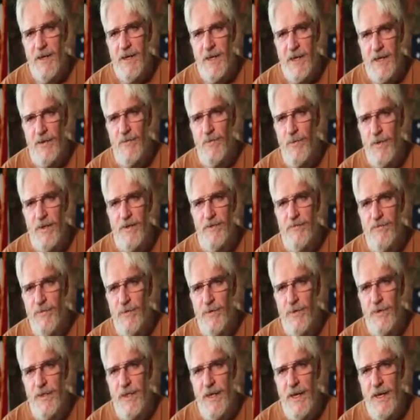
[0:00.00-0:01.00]
Can we
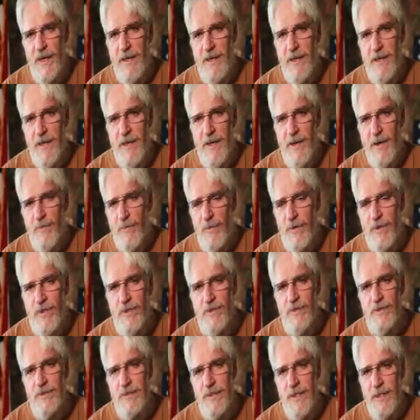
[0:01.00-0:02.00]
afford that? We
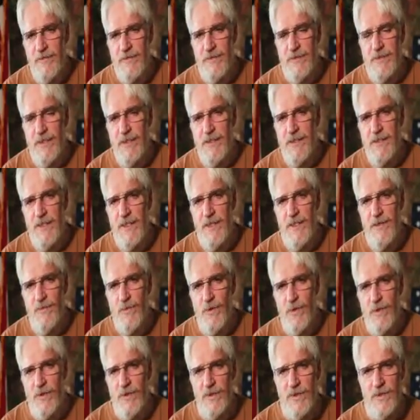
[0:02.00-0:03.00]
used to have 16
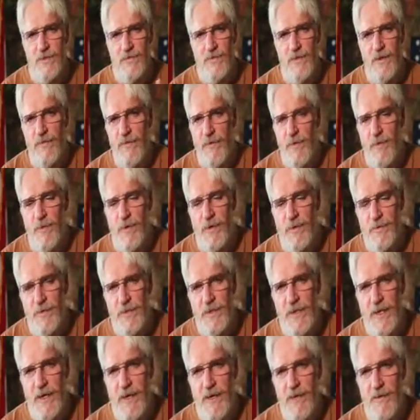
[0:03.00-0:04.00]
workers for every one
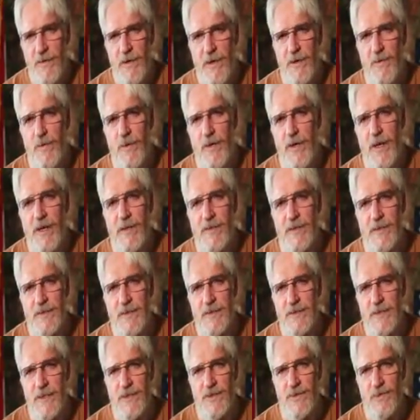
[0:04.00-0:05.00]
retiree. We're down to
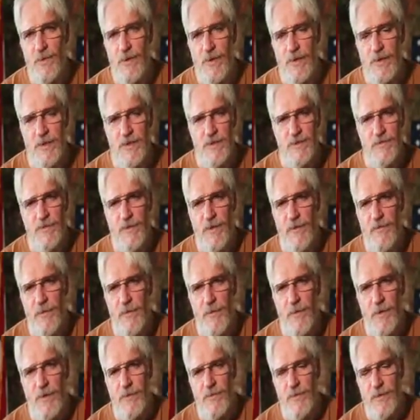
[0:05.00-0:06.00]
6 workers for every
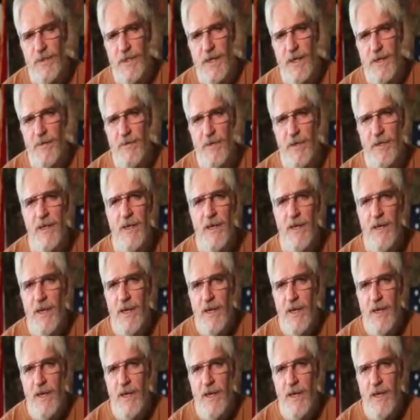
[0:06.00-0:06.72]
one retiree.